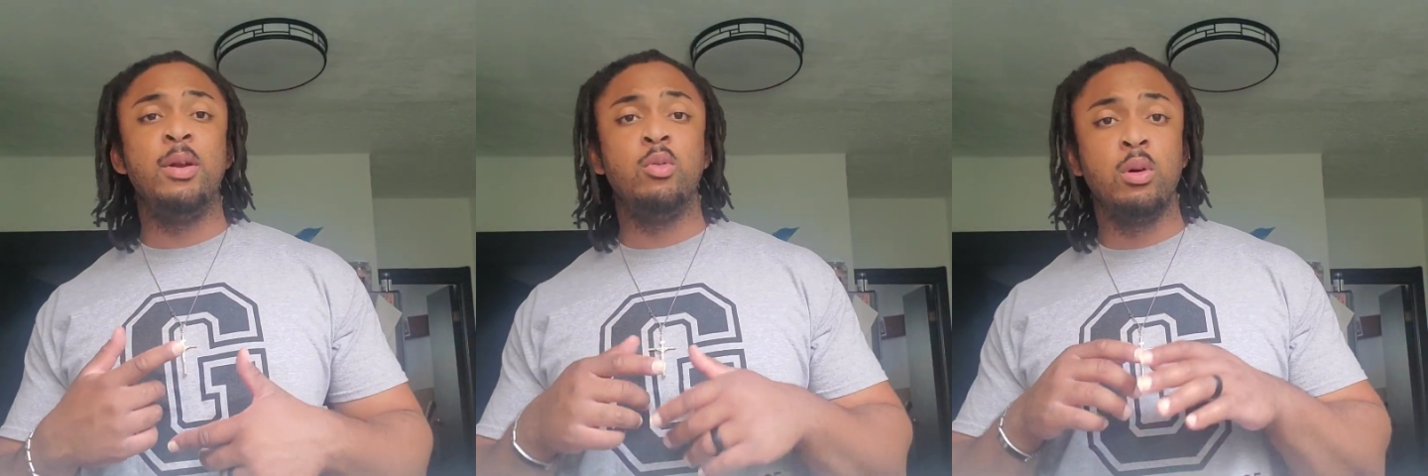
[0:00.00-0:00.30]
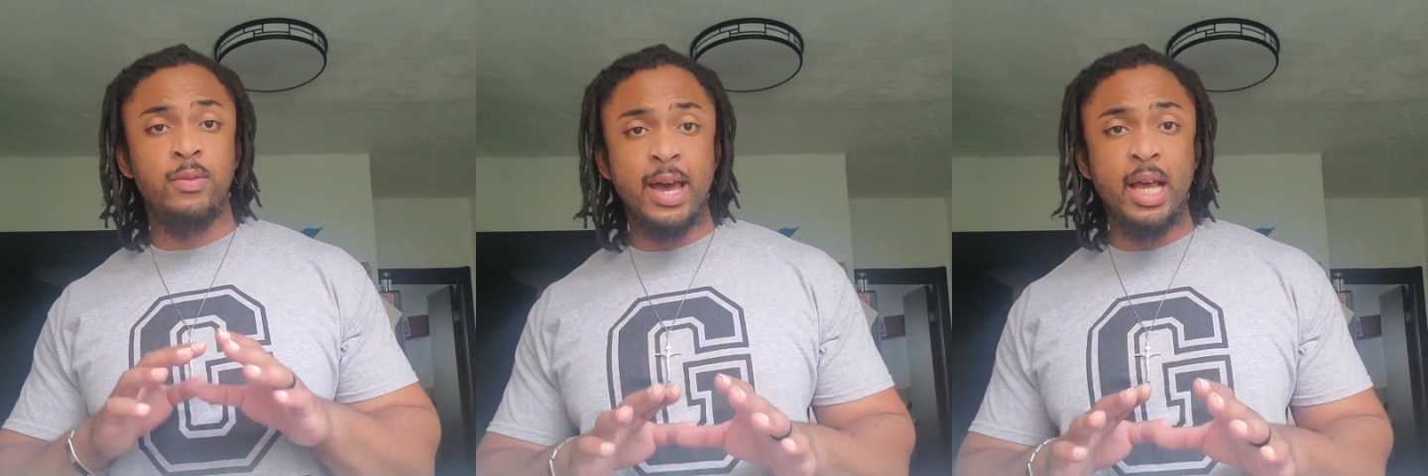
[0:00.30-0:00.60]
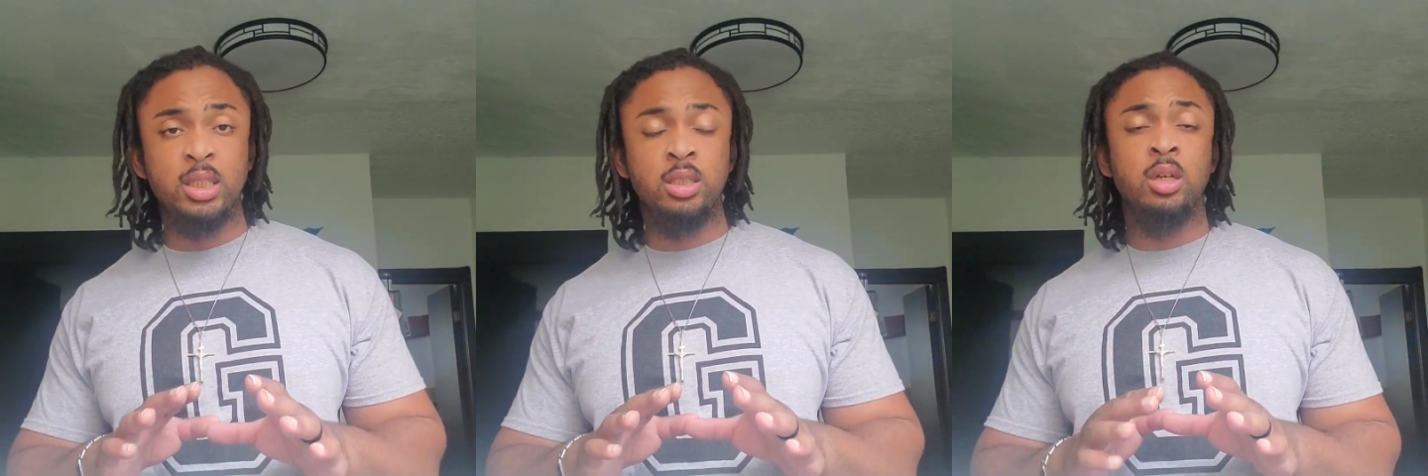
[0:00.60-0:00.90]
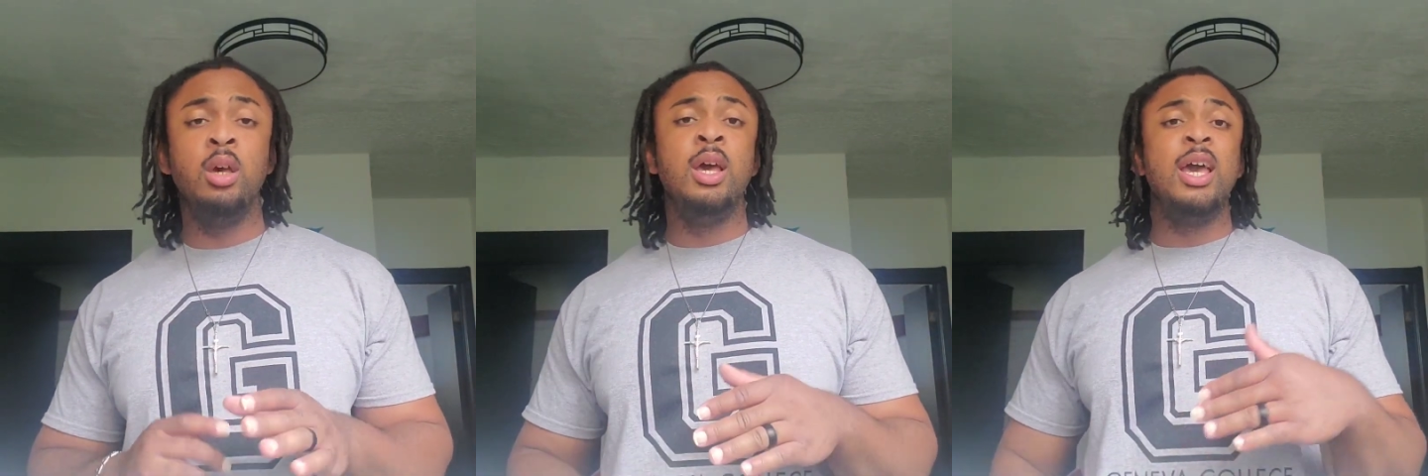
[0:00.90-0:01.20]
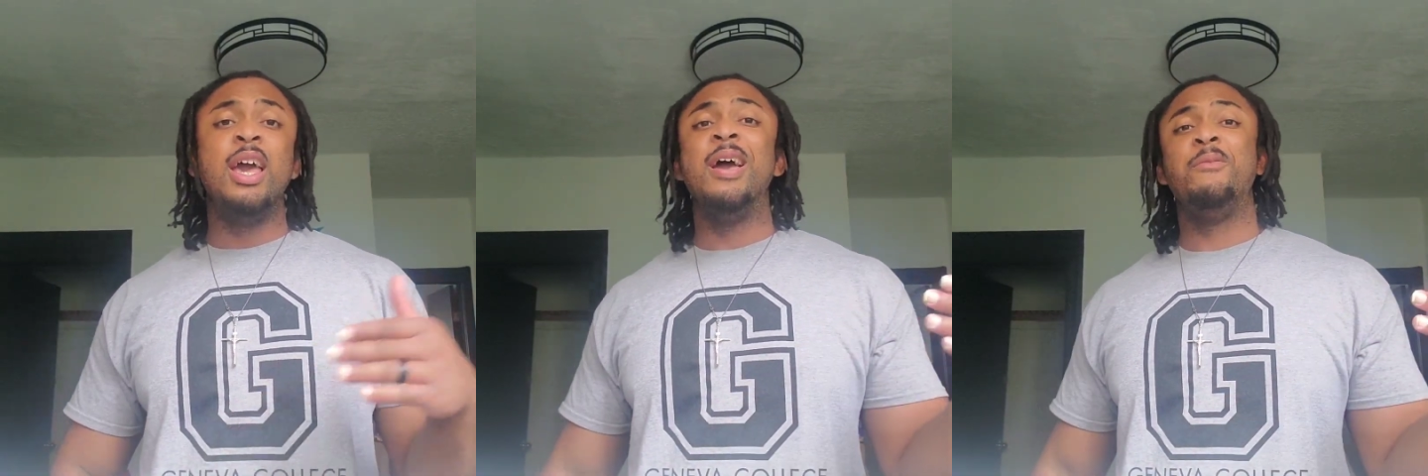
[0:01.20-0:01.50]
it real fast.
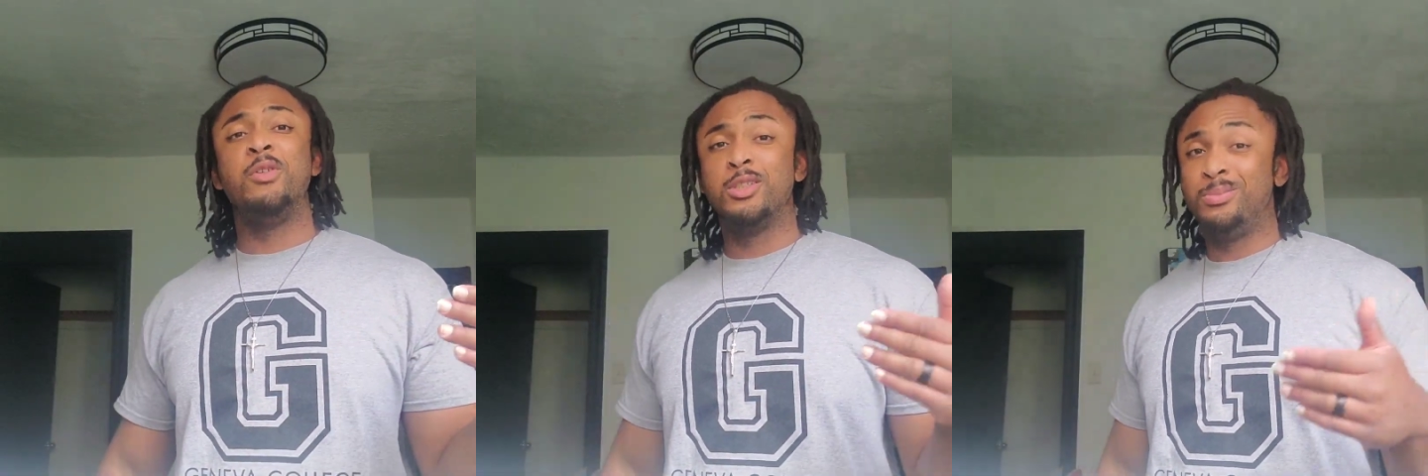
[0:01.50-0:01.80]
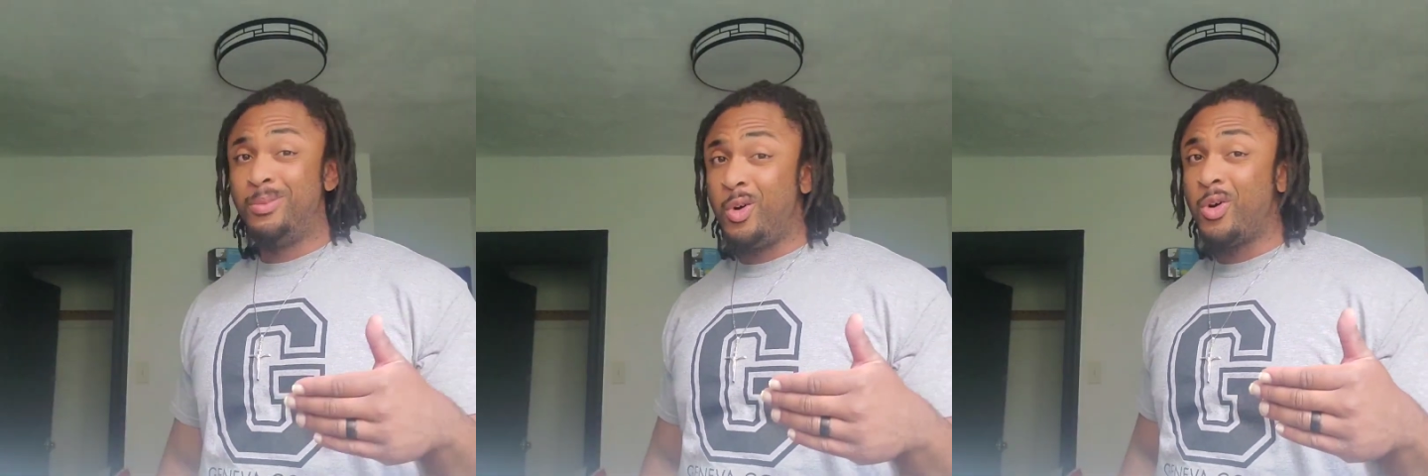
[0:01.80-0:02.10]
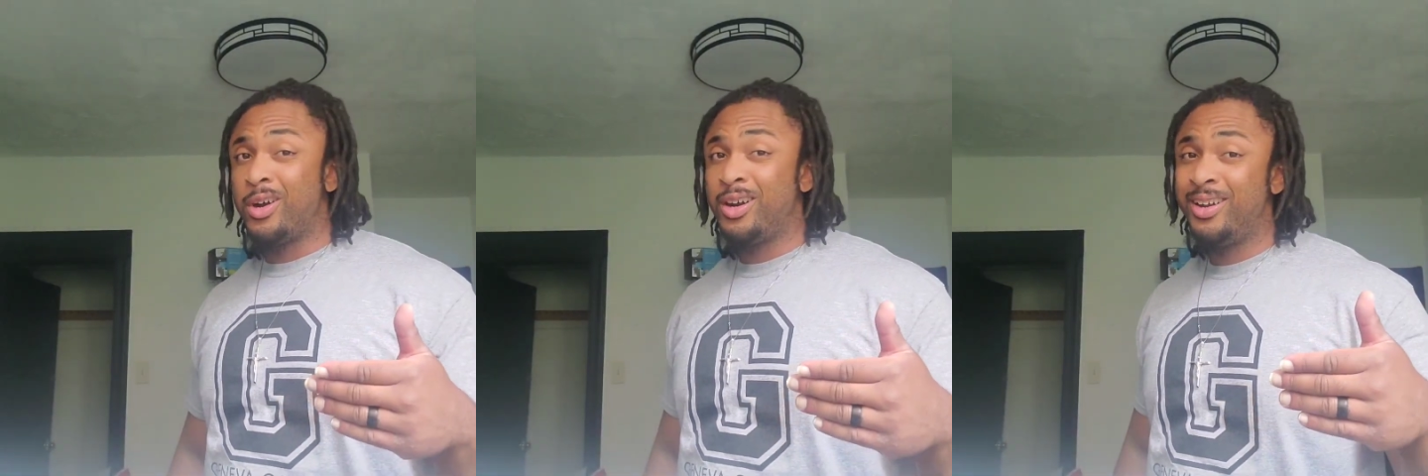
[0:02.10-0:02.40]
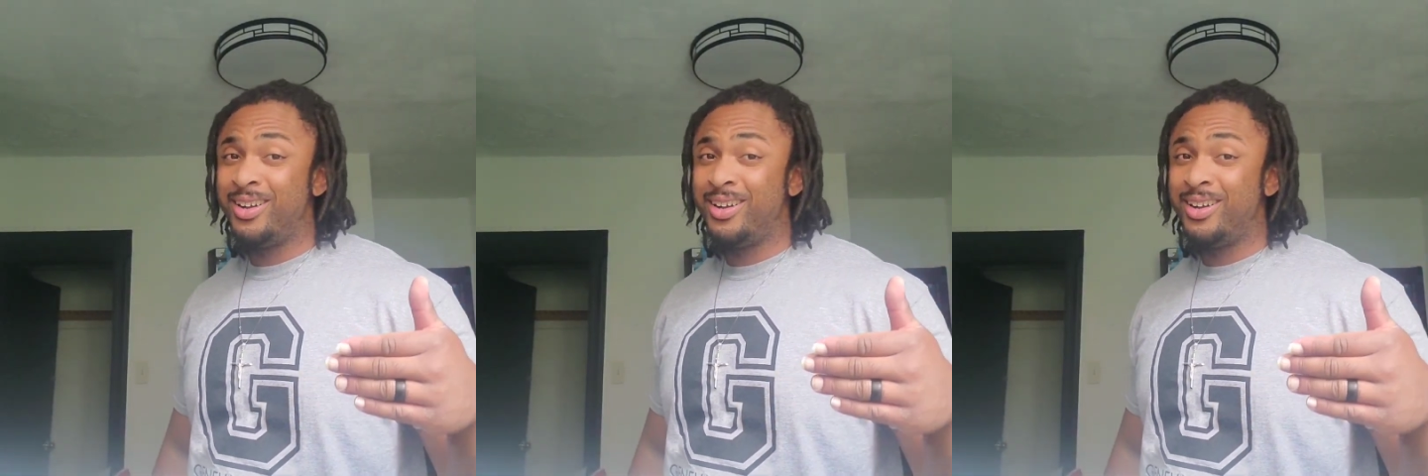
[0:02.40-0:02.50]
If there's more